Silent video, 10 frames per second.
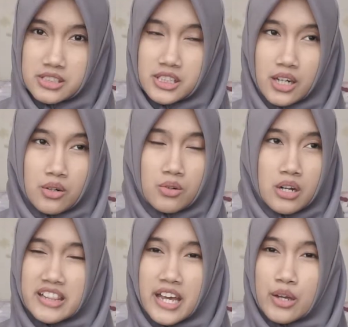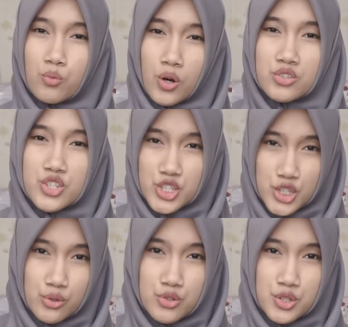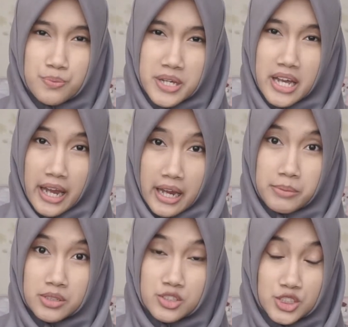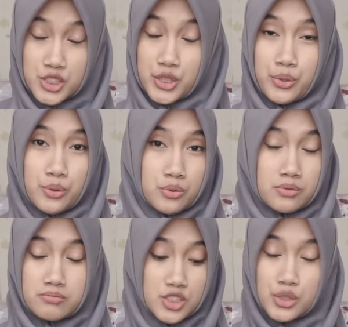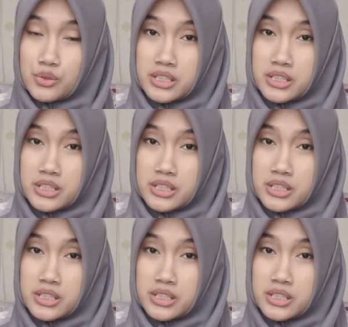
So they want you to be able to do